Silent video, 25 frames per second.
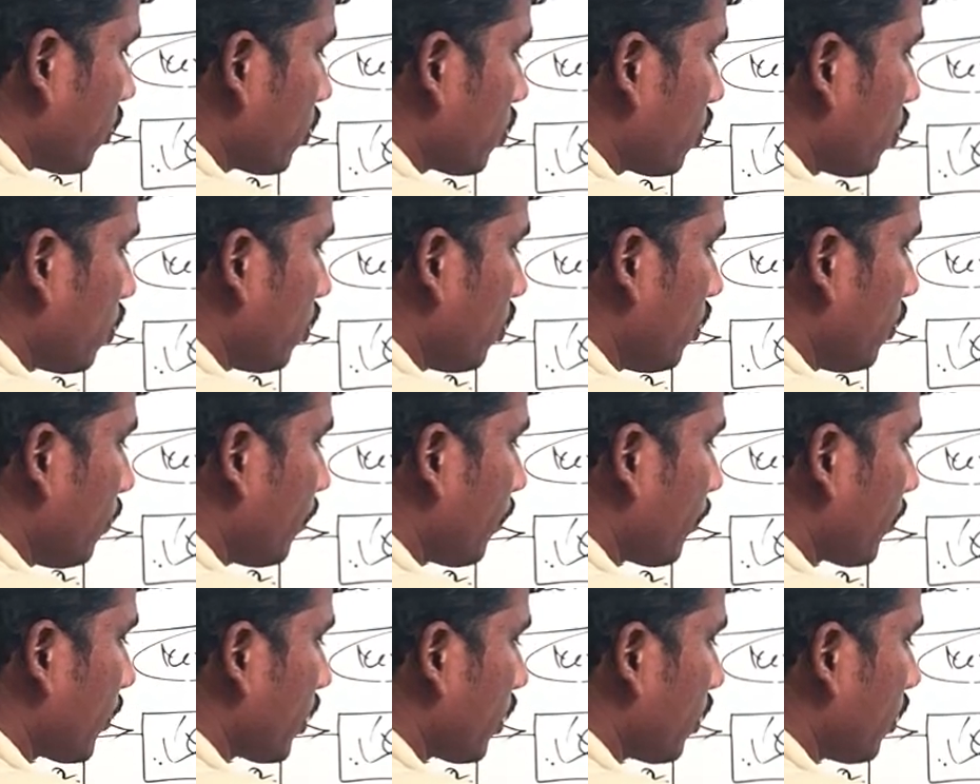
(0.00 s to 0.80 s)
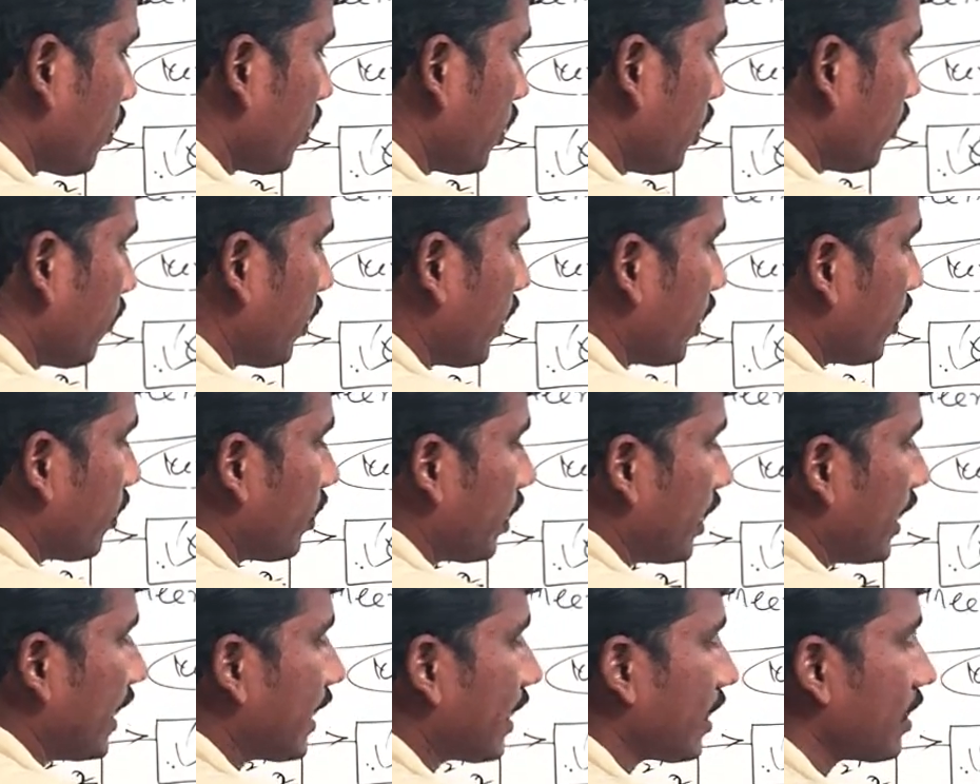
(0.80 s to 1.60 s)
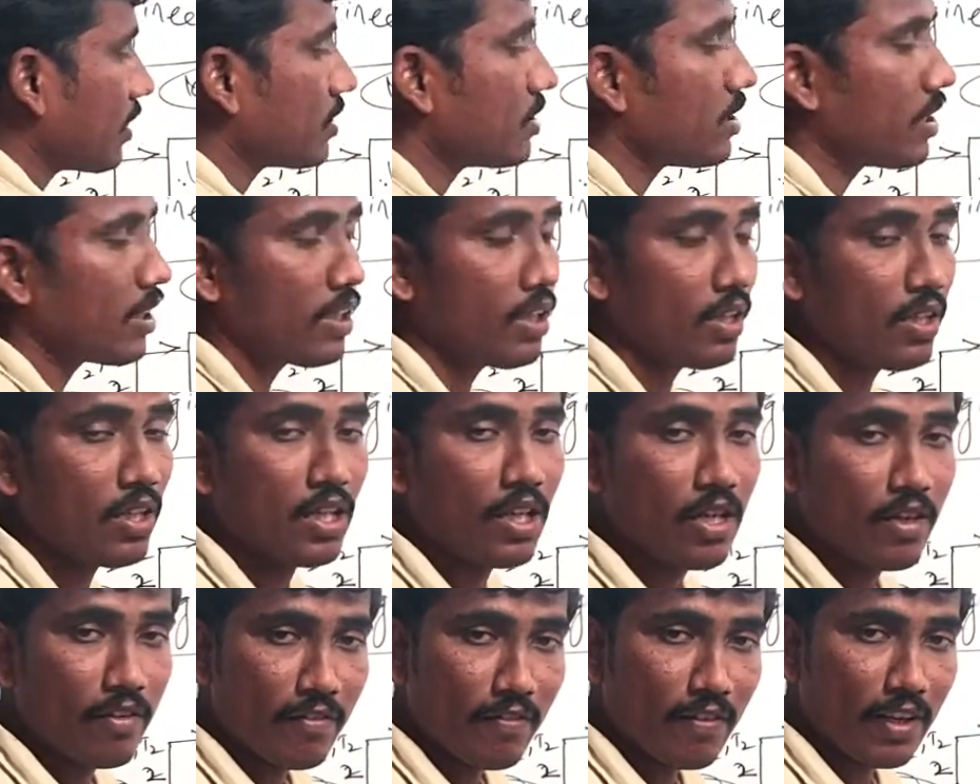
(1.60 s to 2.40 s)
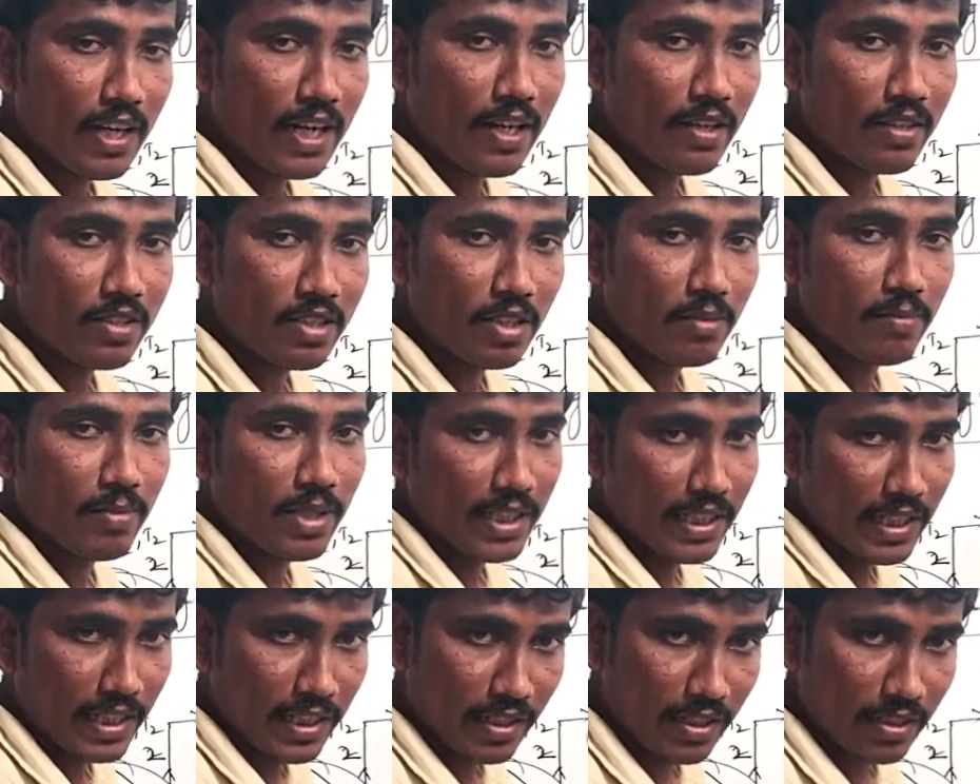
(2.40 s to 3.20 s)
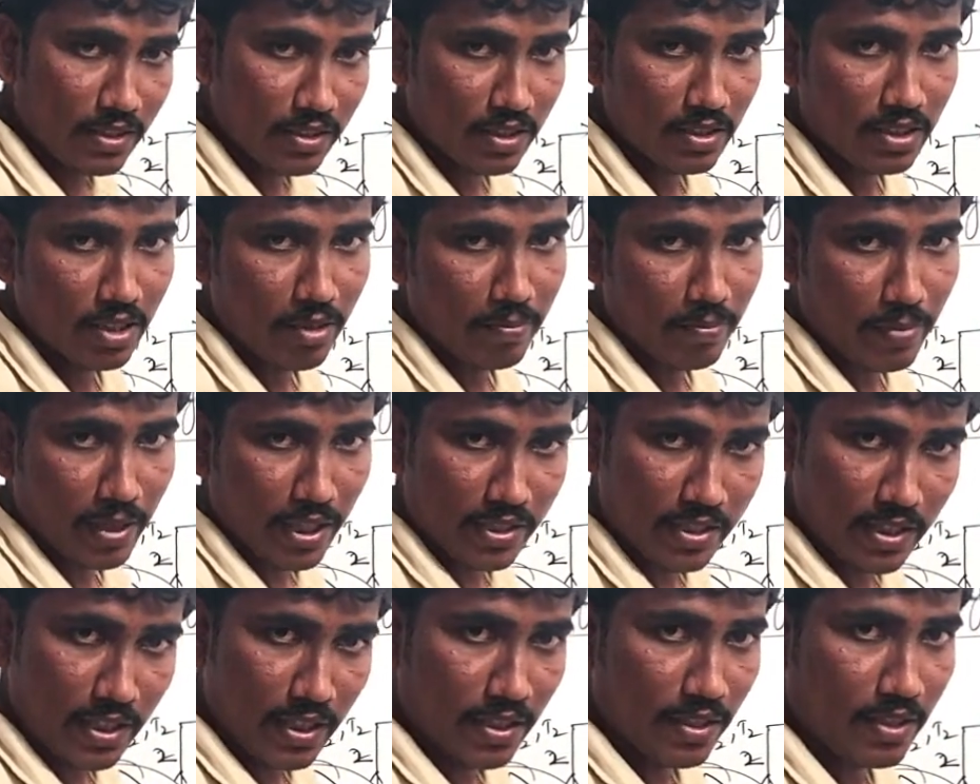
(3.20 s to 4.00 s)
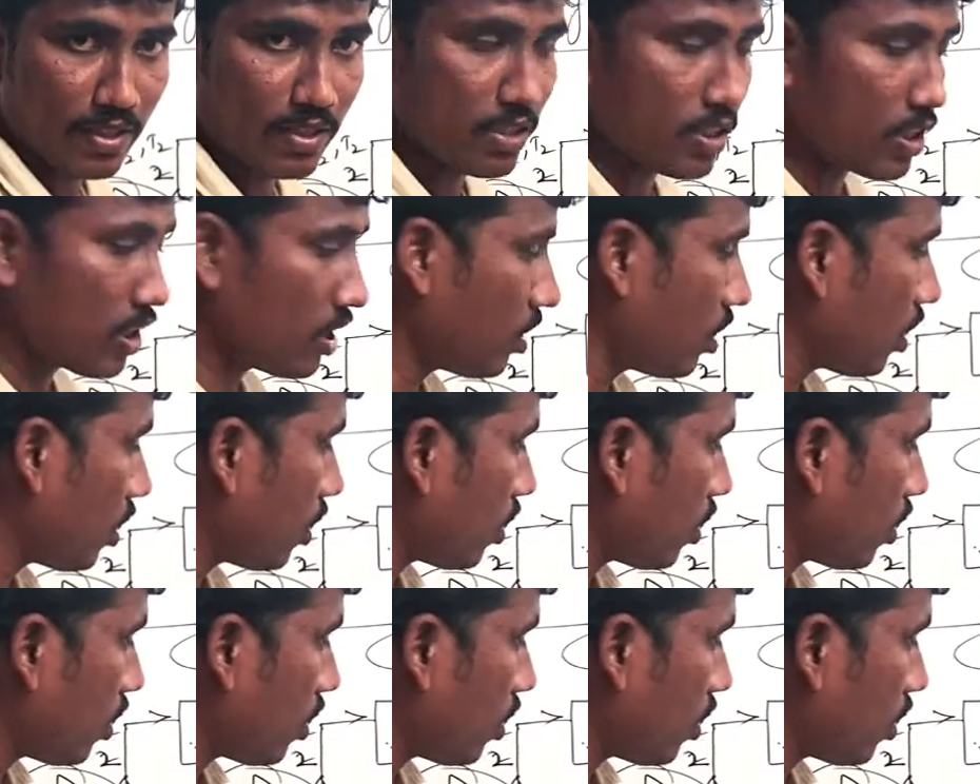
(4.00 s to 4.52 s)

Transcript: So it will increase the velocity by decreasing the pressure energy.